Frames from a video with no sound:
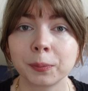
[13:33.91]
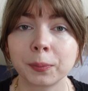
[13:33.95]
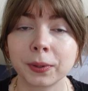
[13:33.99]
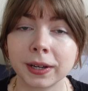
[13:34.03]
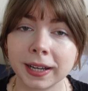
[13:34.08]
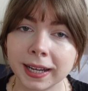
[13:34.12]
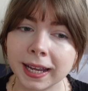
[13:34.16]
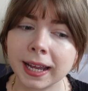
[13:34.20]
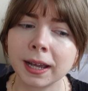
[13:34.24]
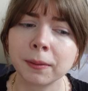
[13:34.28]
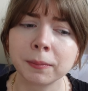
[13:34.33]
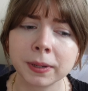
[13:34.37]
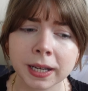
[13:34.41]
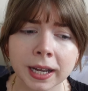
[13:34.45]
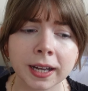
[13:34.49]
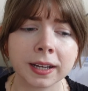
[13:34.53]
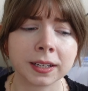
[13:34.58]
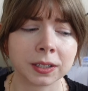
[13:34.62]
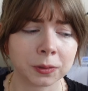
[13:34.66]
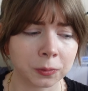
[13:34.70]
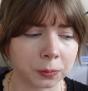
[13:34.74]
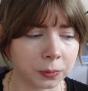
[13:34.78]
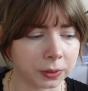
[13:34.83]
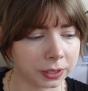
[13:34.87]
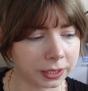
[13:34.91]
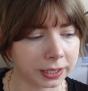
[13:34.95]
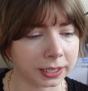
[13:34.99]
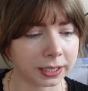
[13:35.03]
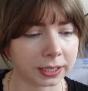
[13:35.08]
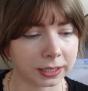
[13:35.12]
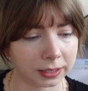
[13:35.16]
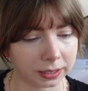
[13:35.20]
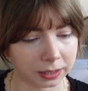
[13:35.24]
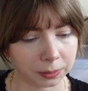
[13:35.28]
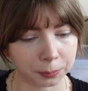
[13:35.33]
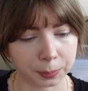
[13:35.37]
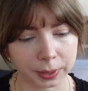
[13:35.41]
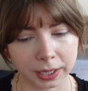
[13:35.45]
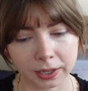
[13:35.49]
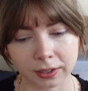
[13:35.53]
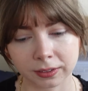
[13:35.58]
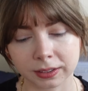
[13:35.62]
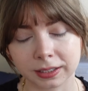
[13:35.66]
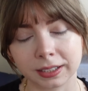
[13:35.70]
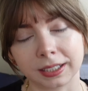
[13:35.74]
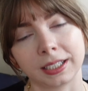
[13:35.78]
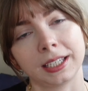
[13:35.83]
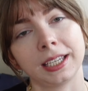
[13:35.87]
but I am kind of worried
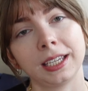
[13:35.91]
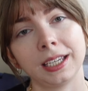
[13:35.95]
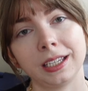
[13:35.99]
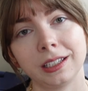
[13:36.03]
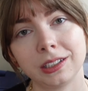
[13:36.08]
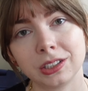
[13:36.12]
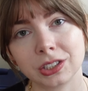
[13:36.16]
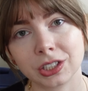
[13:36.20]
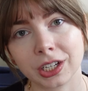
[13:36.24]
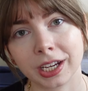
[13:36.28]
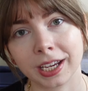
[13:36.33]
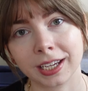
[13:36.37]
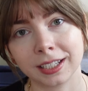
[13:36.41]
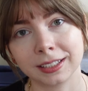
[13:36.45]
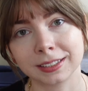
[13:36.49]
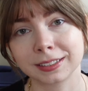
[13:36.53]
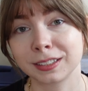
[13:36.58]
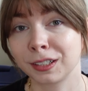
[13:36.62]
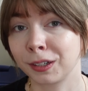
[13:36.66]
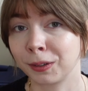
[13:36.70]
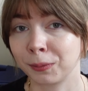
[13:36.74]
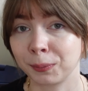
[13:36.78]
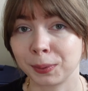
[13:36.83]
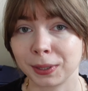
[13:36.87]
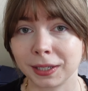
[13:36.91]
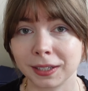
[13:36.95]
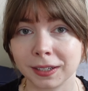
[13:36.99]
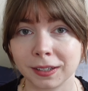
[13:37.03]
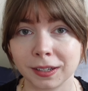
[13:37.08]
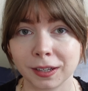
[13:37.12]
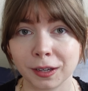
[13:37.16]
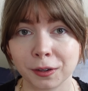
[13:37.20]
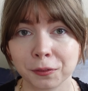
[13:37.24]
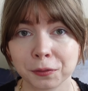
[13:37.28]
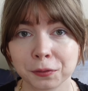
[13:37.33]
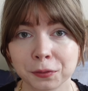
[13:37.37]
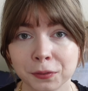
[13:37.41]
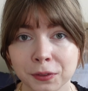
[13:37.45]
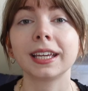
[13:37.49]
about the keychains not being enough.